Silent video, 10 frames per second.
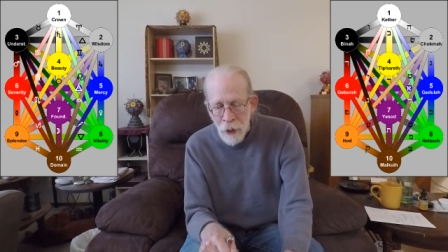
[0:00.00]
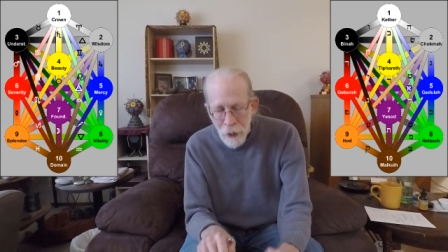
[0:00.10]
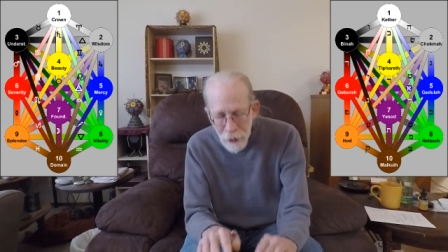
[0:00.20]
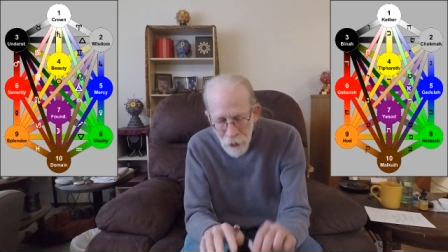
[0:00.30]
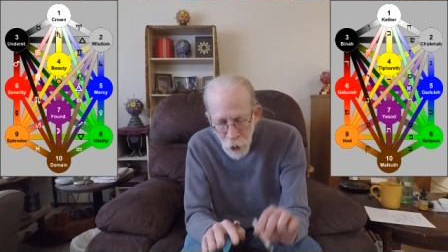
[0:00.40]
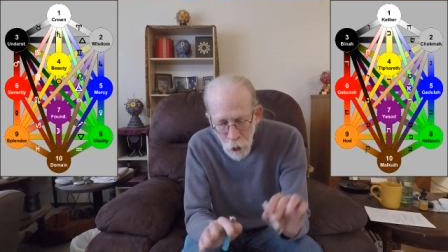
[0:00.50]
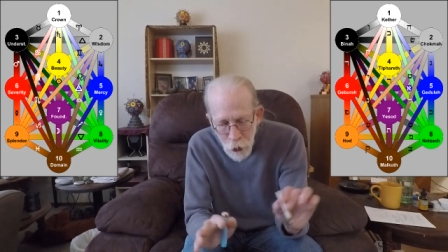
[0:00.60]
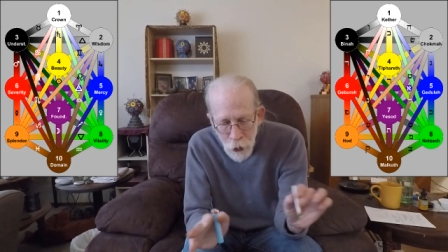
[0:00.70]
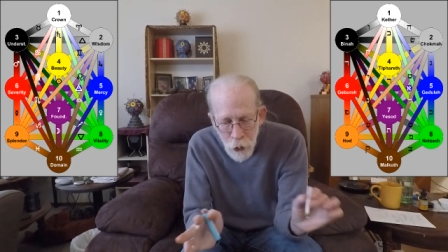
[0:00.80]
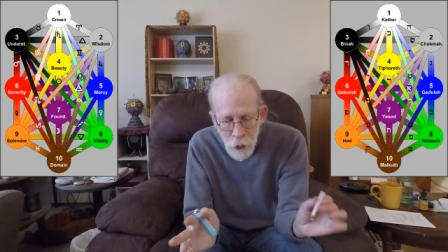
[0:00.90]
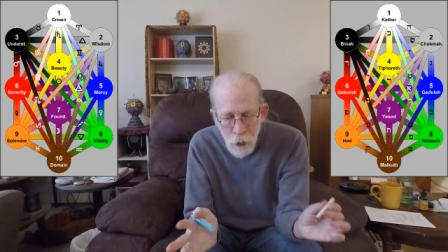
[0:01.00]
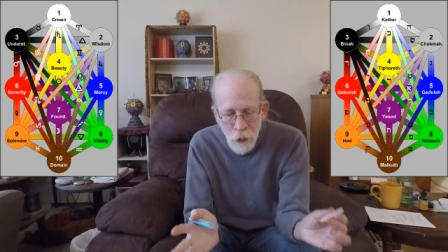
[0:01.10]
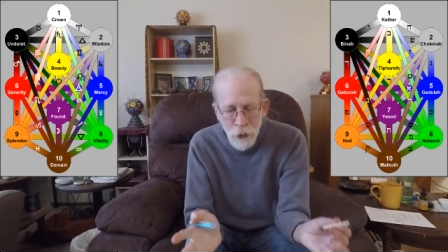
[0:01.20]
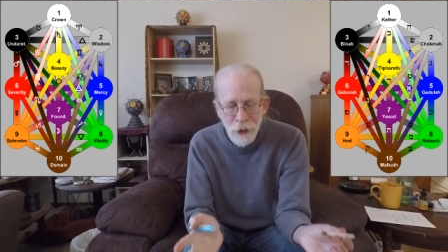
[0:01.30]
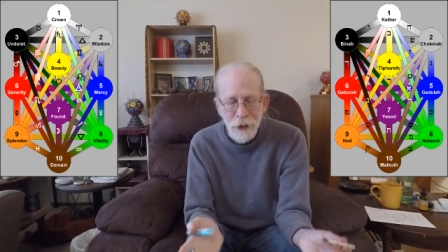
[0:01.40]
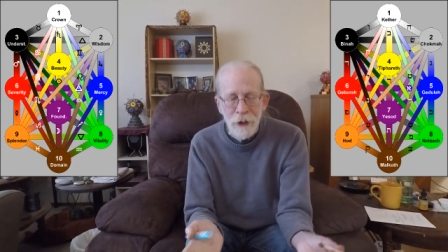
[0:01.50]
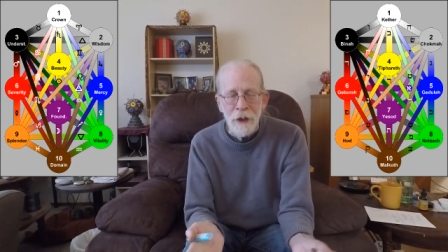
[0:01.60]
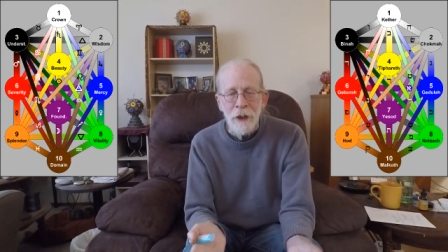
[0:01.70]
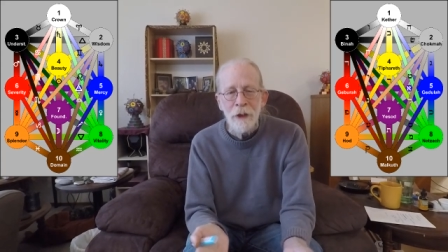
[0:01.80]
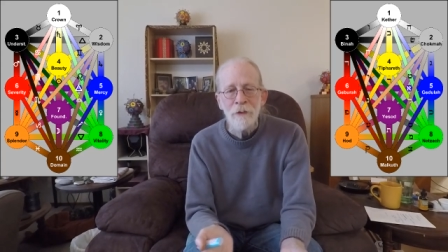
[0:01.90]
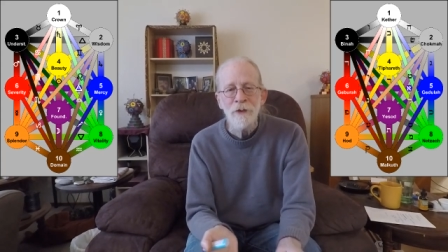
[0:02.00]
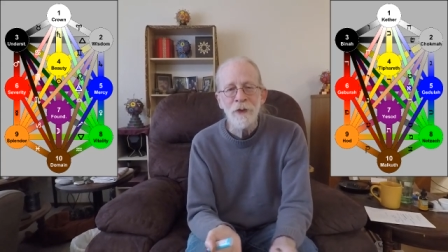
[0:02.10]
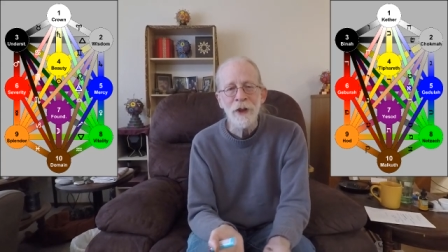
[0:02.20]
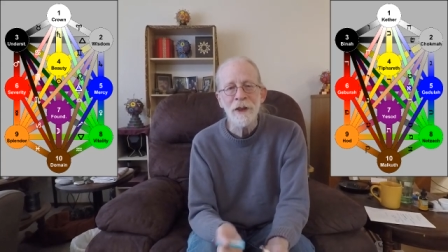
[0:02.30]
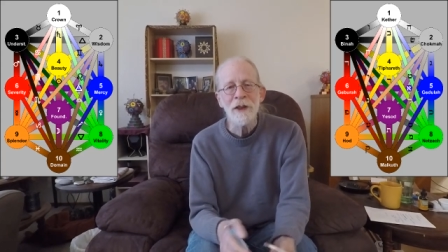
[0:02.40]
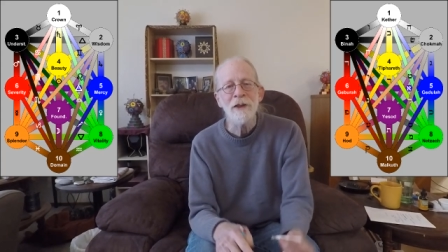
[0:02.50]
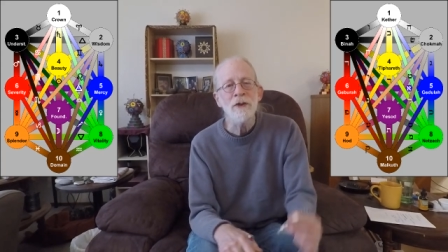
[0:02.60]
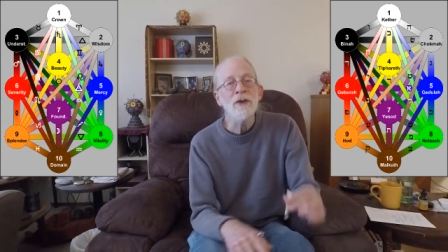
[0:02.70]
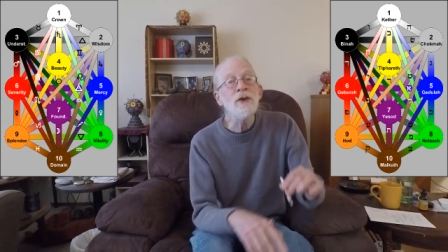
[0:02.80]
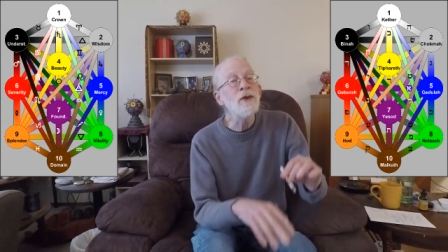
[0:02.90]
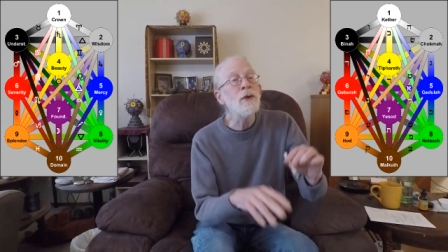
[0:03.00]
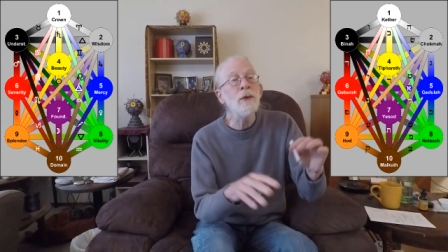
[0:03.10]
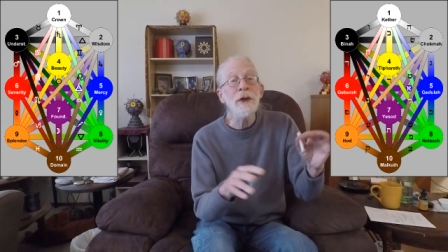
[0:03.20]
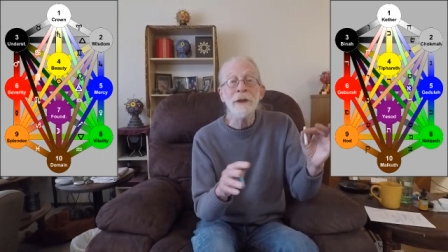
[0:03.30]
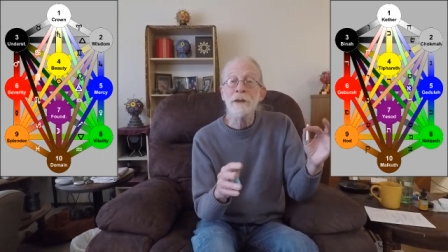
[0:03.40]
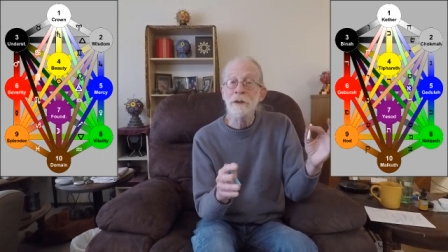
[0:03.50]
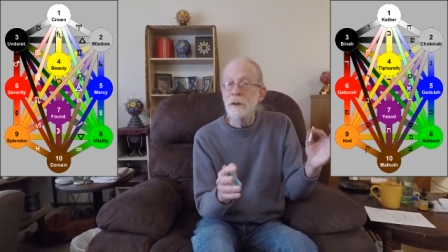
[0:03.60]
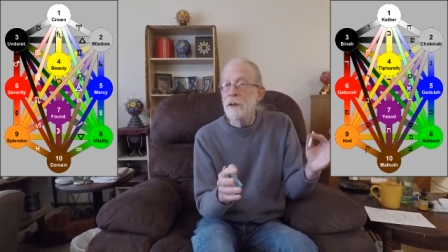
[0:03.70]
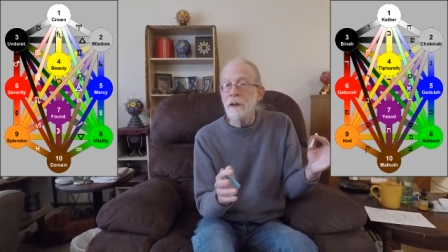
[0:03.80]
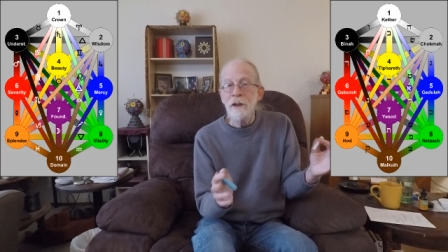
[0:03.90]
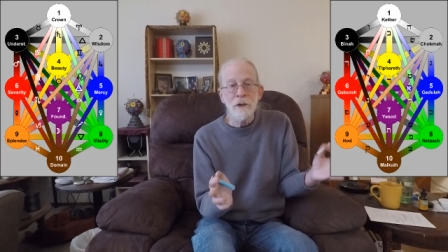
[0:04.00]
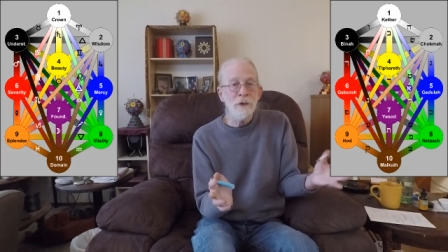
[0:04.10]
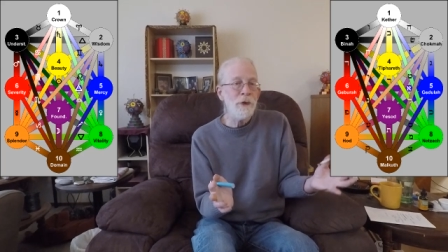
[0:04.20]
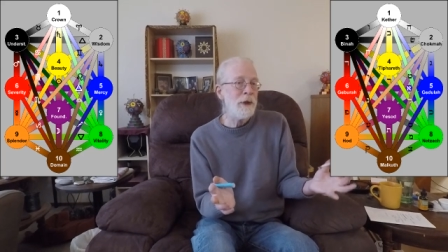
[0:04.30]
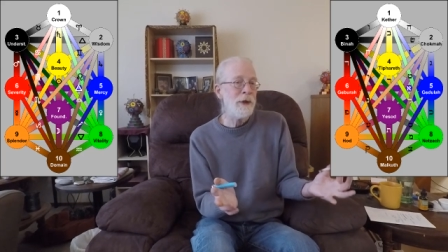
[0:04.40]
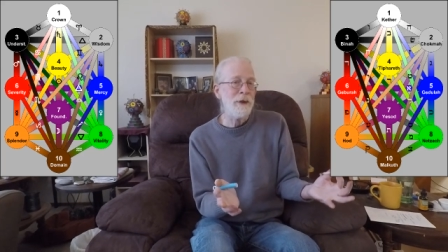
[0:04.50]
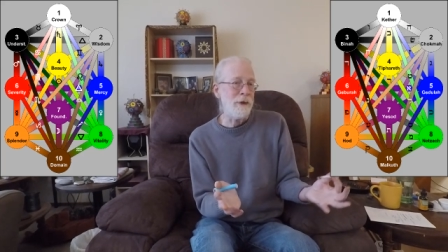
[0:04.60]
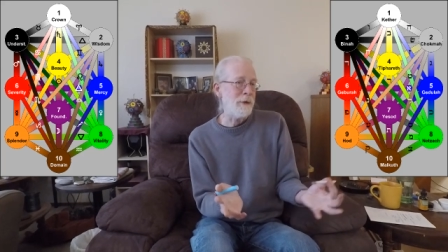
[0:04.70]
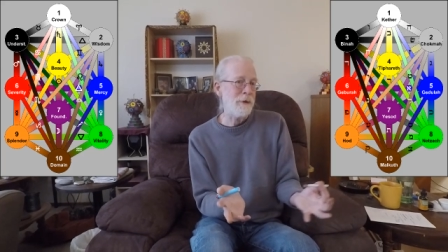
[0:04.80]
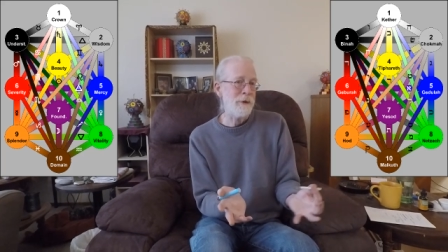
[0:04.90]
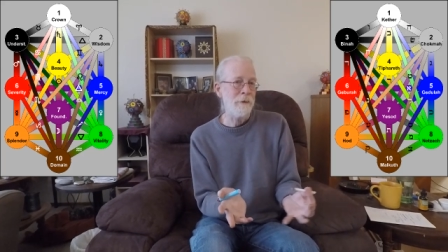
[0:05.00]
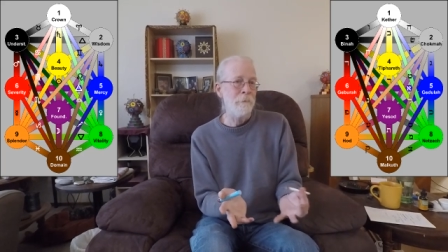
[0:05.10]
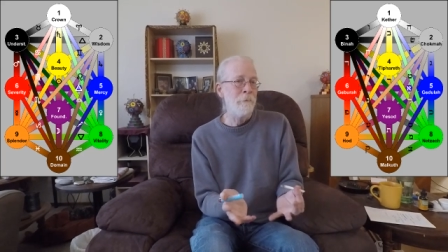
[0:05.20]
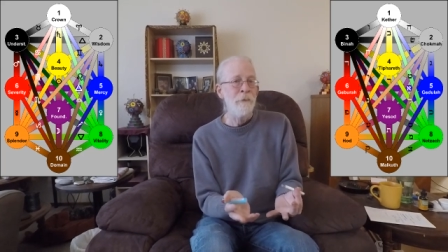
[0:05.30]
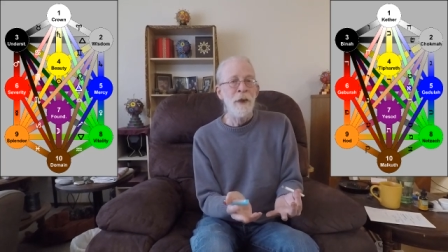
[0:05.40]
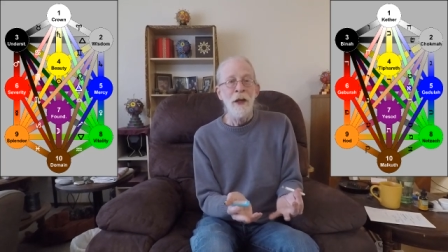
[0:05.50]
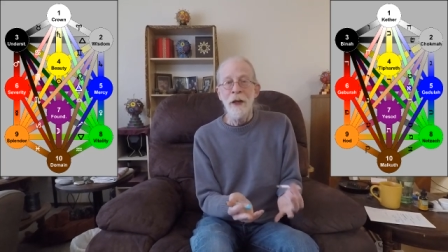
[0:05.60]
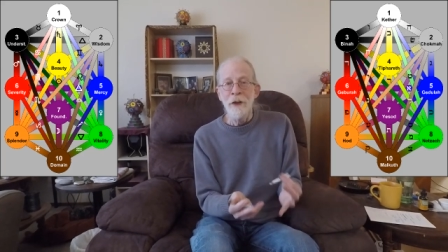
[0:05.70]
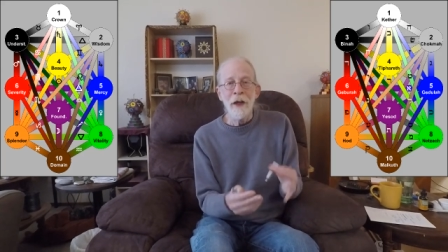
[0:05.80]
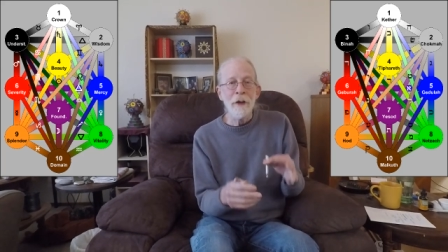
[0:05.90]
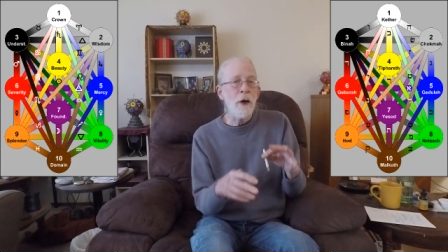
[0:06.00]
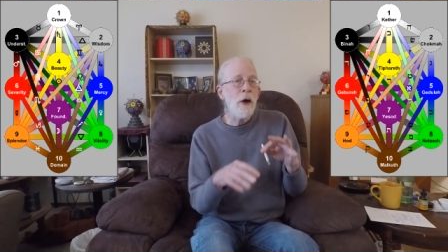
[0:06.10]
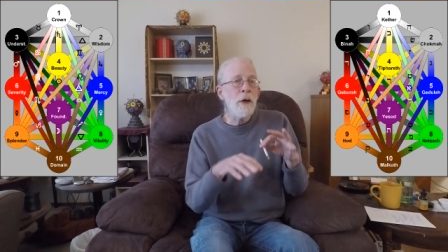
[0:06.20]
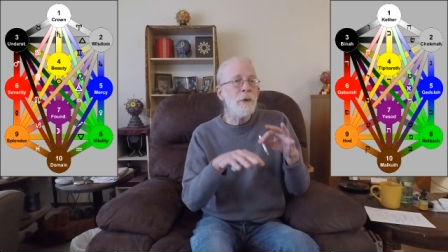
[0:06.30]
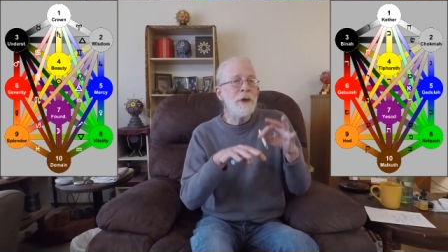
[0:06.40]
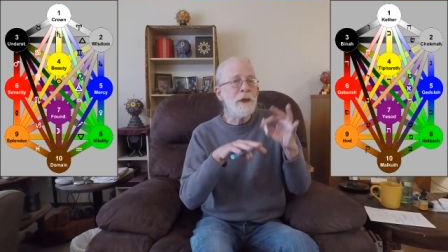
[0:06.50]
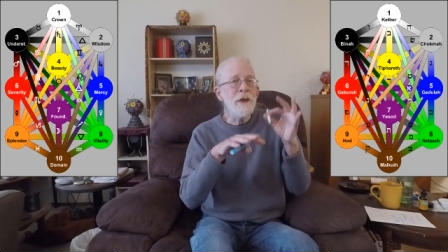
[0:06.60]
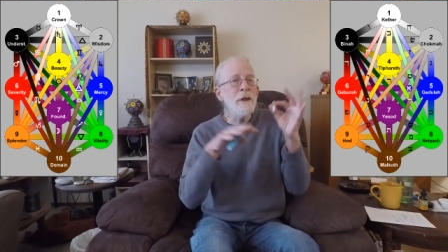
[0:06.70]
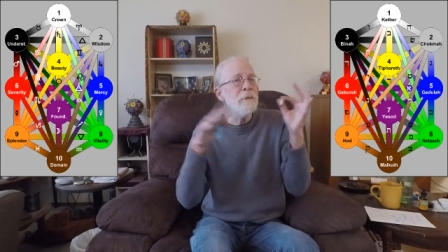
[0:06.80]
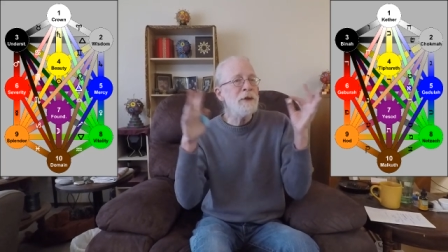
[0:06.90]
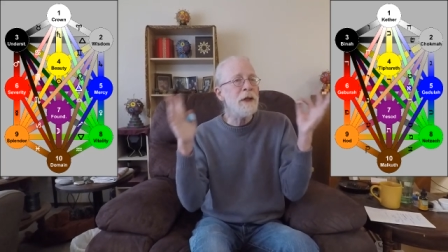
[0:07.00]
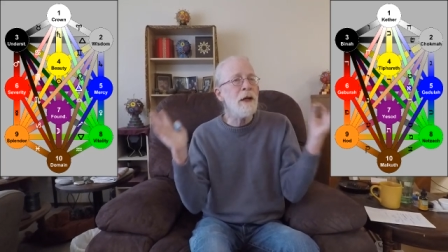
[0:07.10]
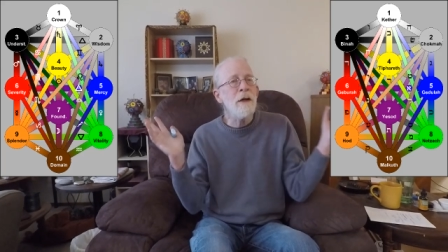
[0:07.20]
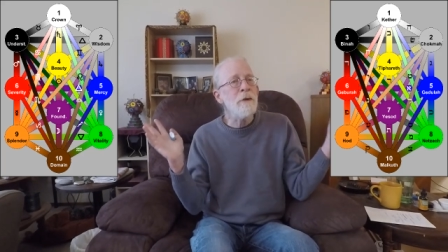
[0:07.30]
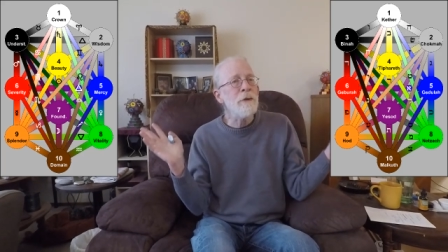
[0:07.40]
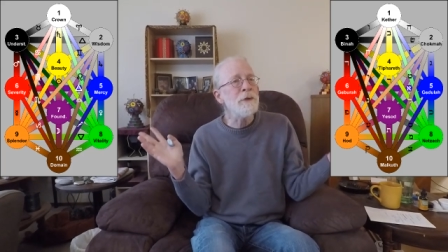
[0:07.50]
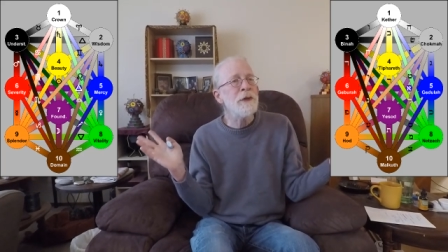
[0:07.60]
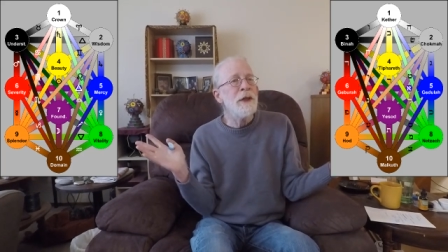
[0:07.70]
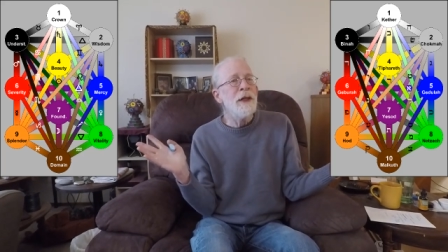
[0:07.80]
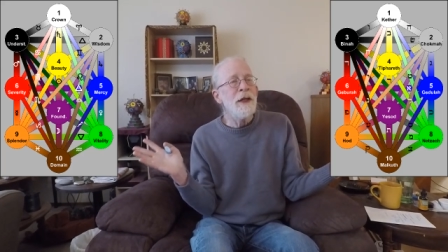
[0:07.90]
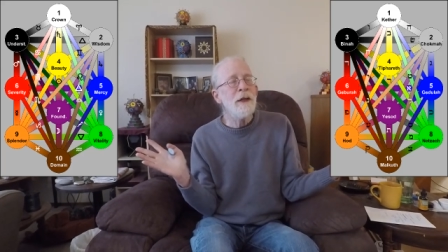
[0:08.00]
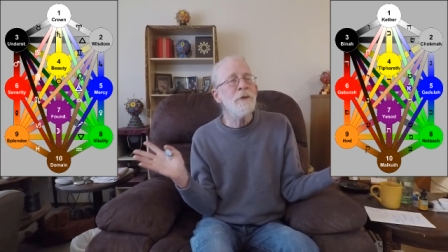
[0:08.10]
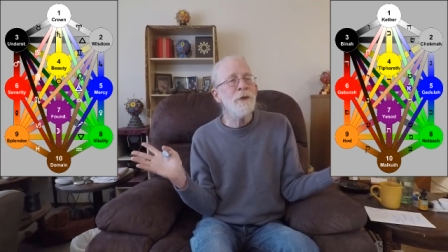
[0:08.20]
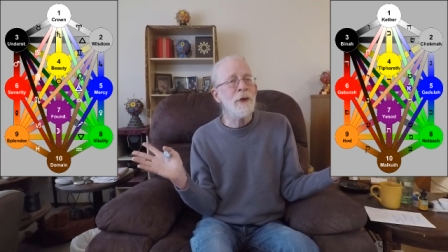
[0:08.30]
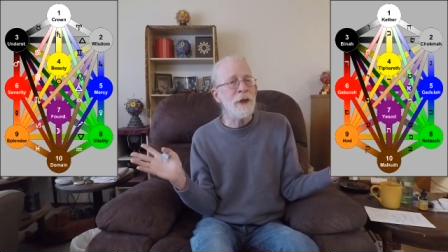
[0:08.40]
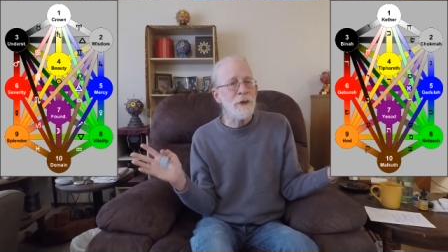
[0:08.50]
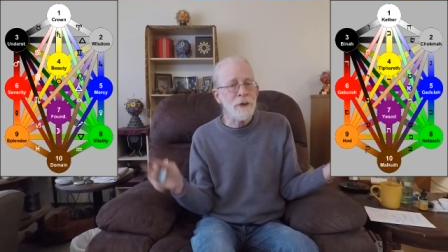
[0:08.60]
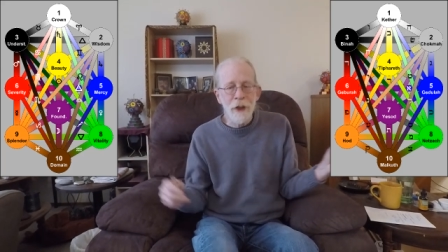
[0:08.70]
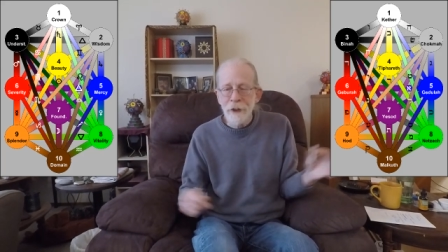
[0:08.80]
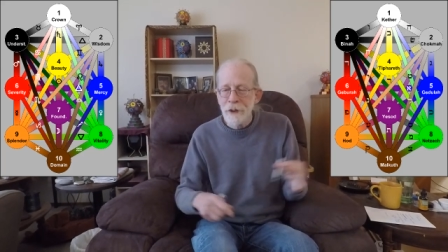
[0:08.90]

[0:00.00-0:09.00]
Enclosed infinities, discrete infinities that are within themselves infinite, just like the